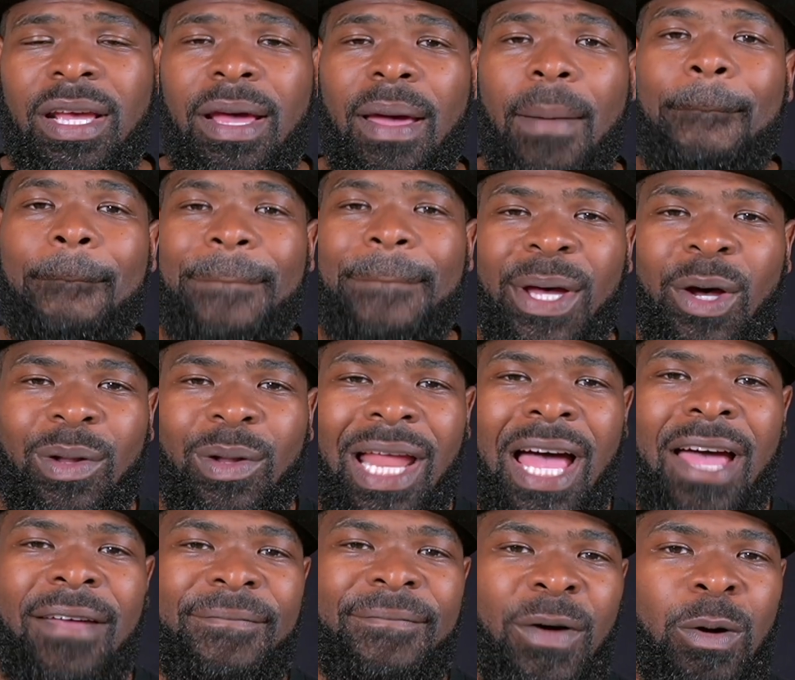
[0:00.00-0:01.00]

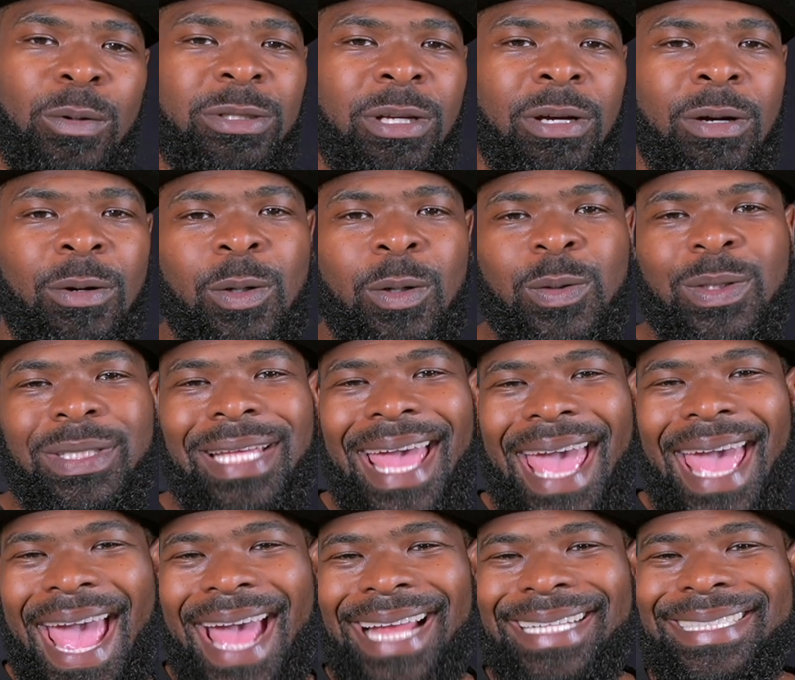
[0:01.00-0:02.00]
Beltline Photos
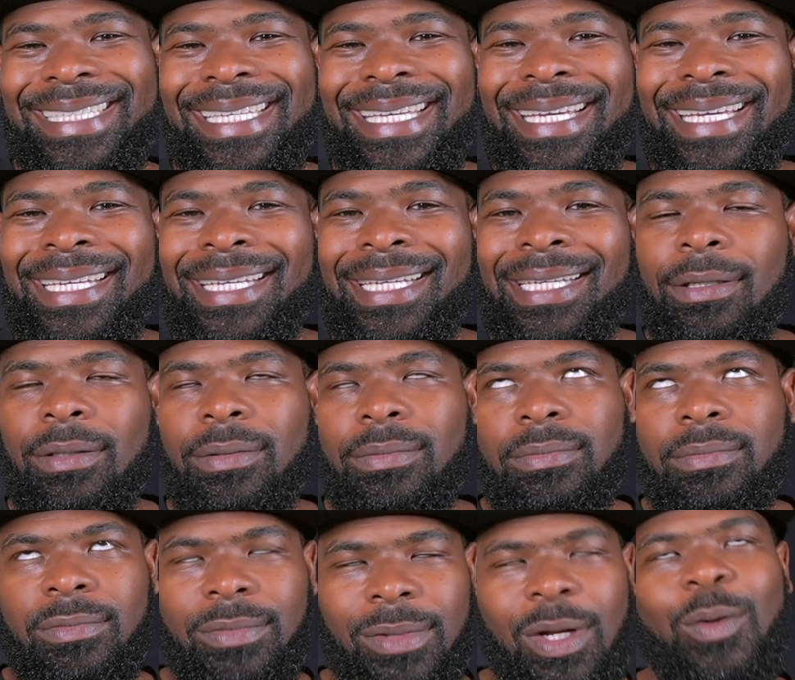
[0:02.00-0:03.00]
at
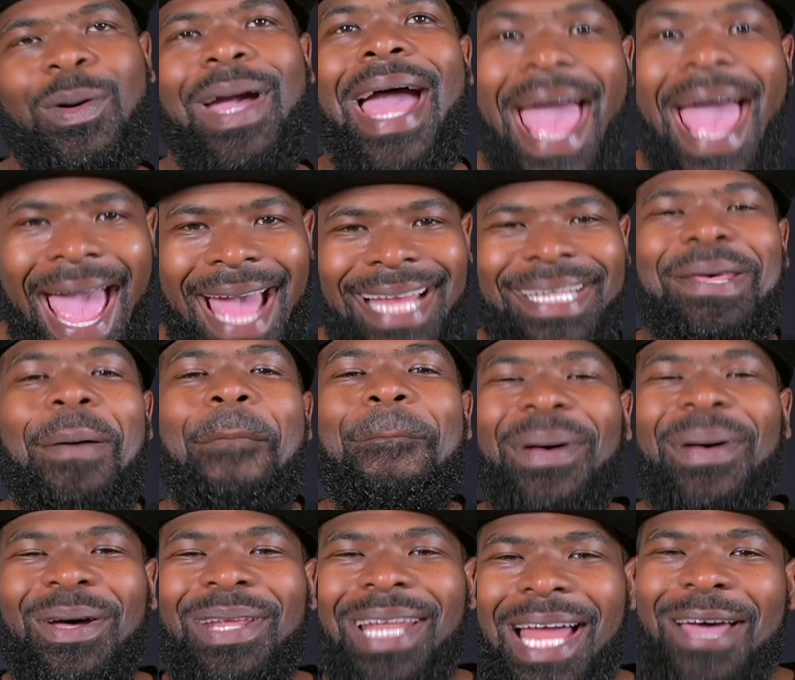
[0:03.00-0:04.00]

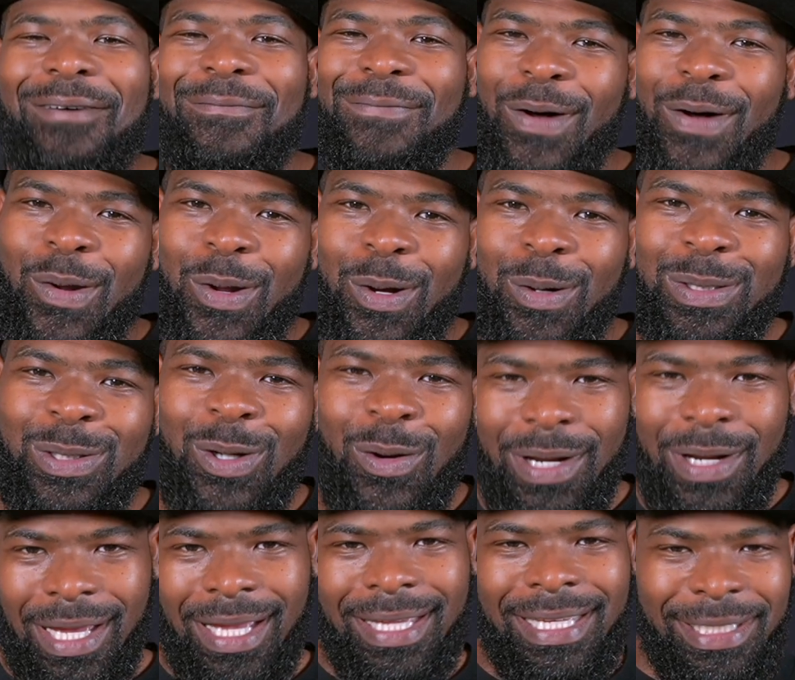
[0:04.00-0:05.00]
Beltline Photos on
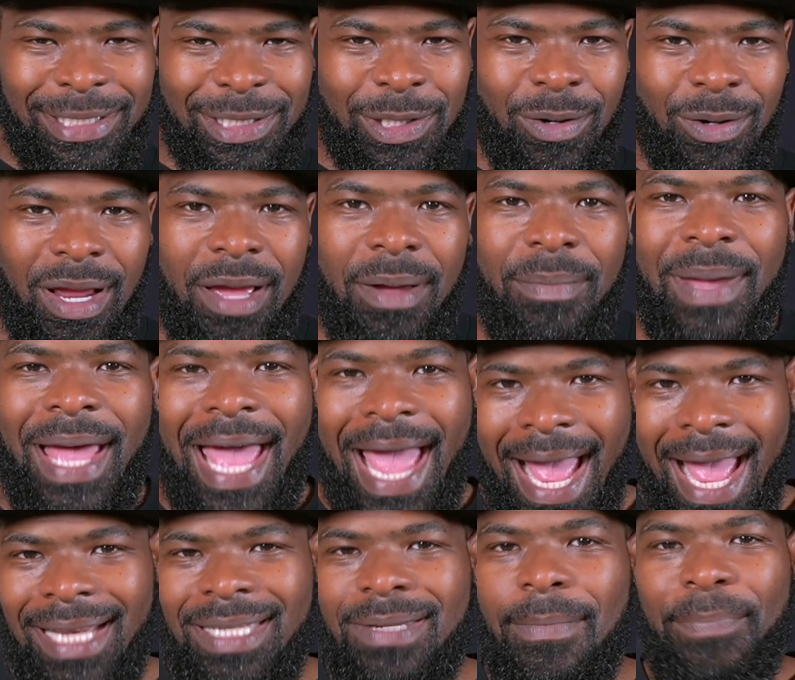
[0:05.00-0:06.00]
Instagram.
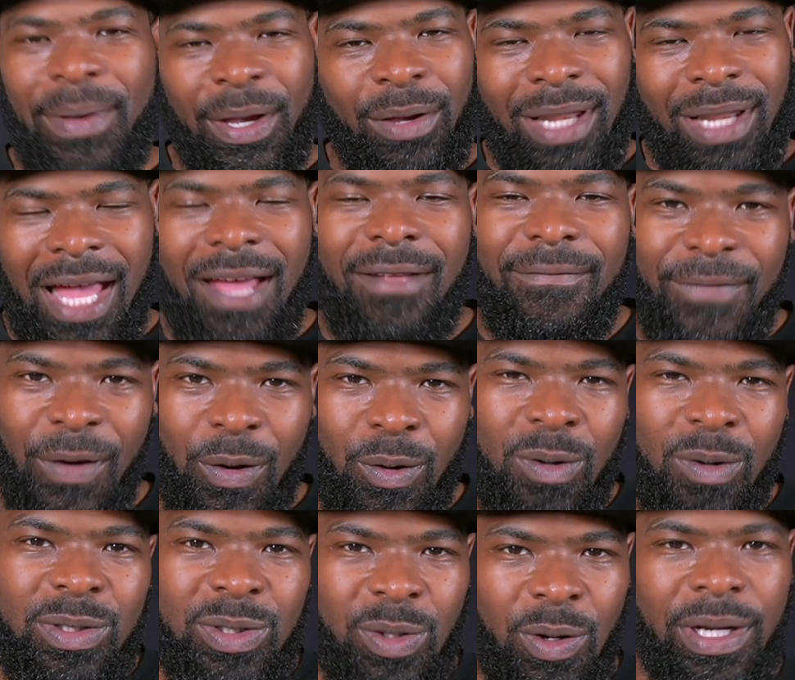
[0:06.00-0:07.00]
At Beltline
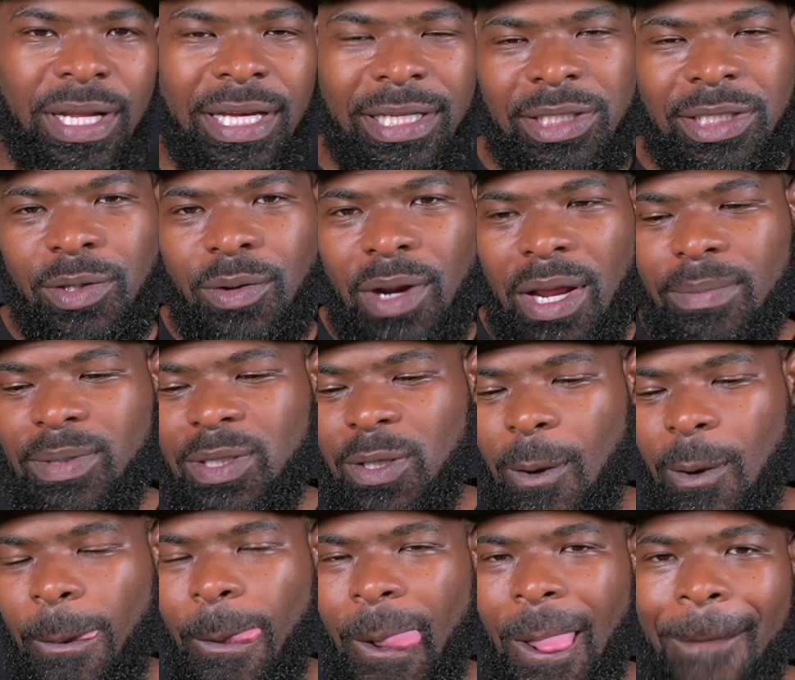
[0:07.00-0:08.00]
Photos on Instagram.
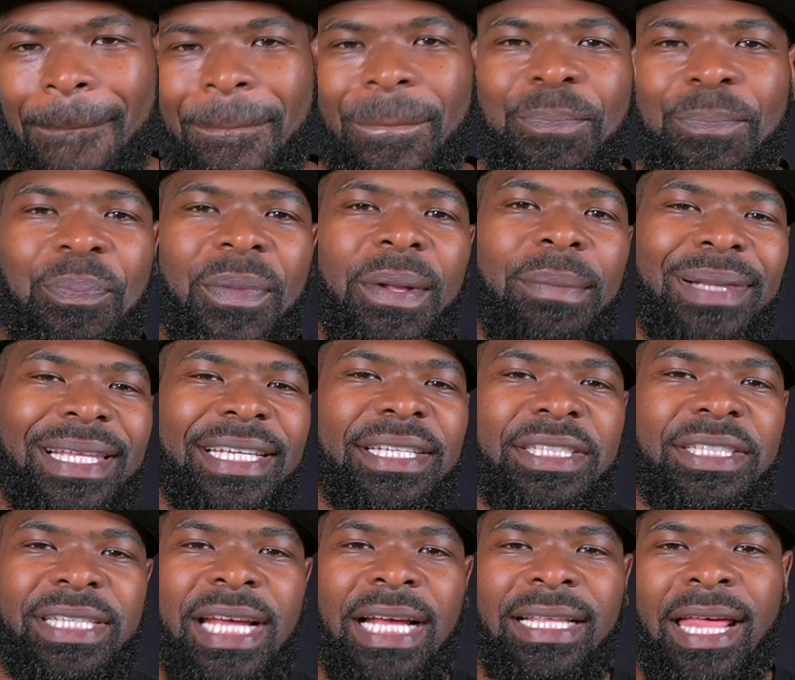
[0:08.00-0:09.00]
So please
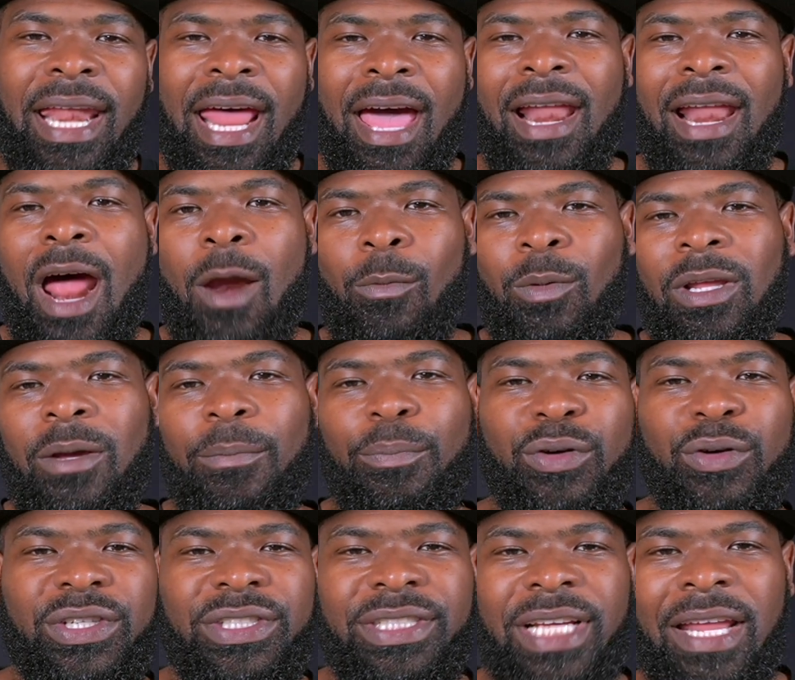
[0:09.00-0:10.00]
check that out. I really
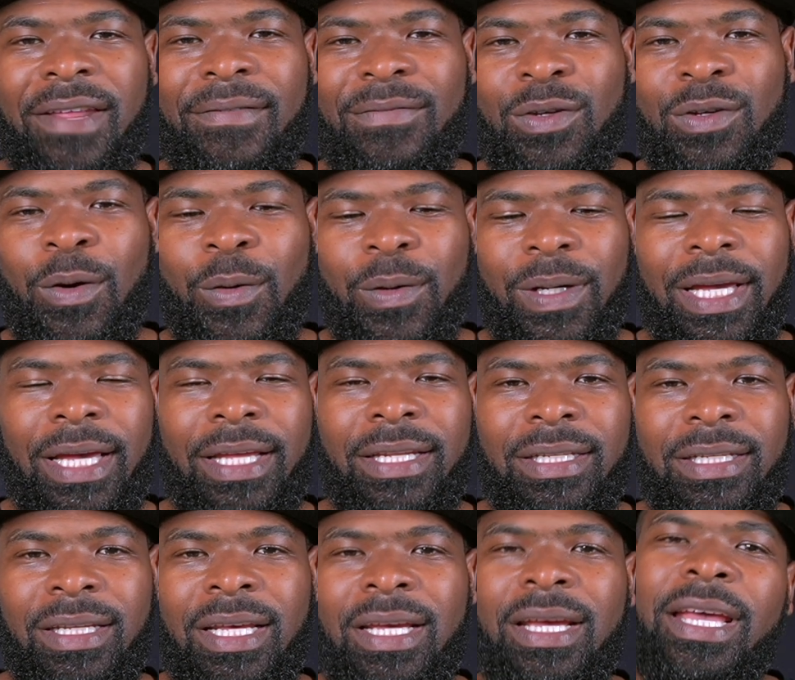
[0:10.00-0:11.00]
appreciate it. You go ahead
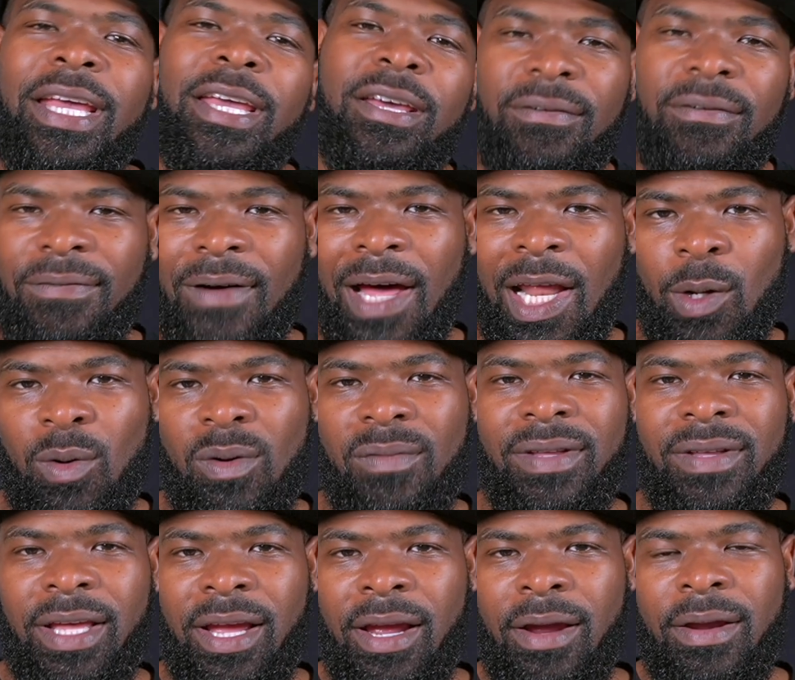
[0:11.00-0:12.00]
and hit a follow over
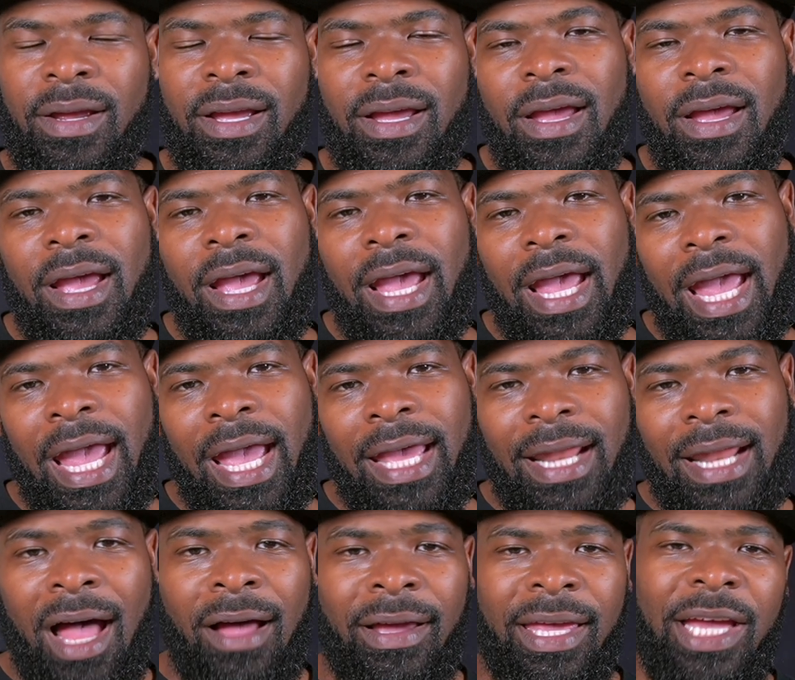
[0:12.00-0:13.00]
there. And
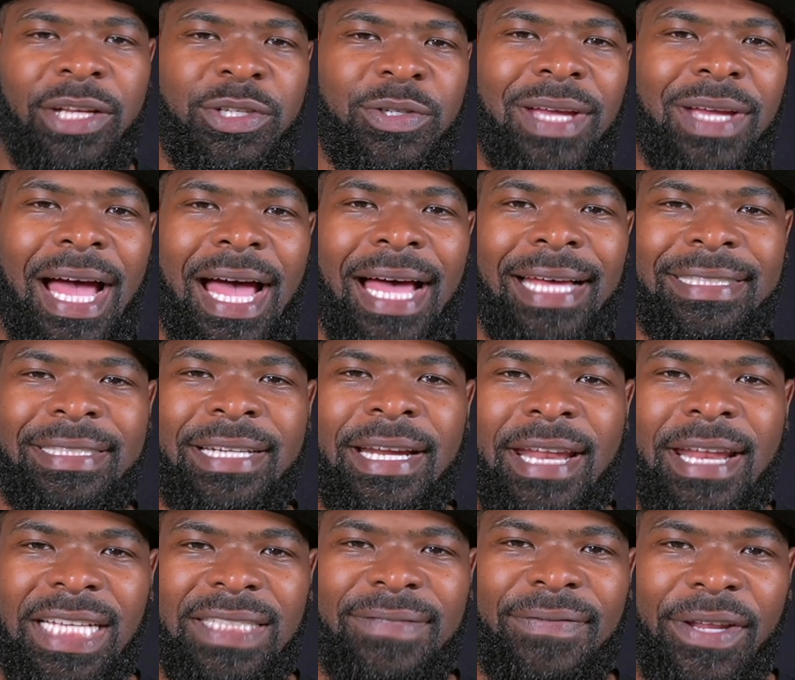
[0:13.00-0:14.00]
I'll catch you guys in the
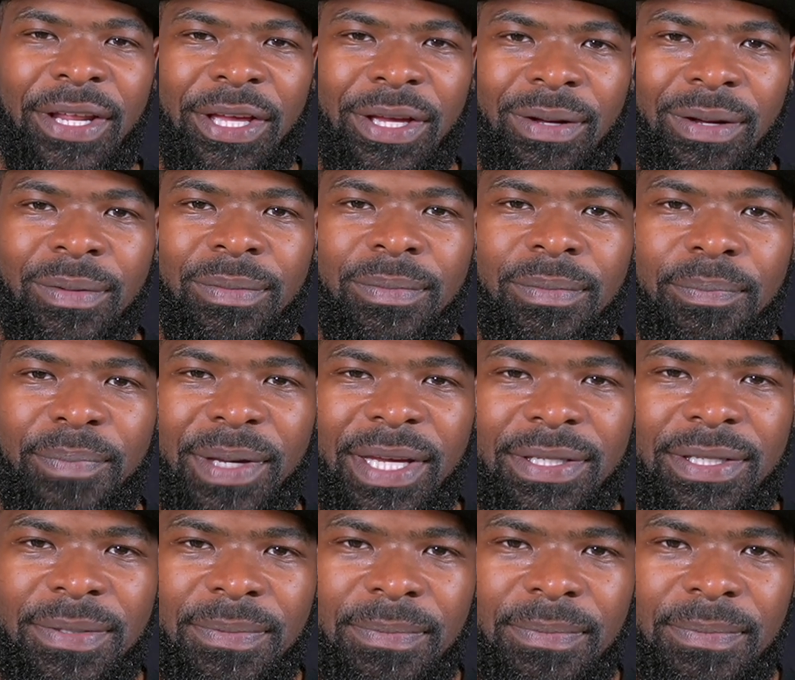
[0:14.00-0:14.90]
next video. Peace.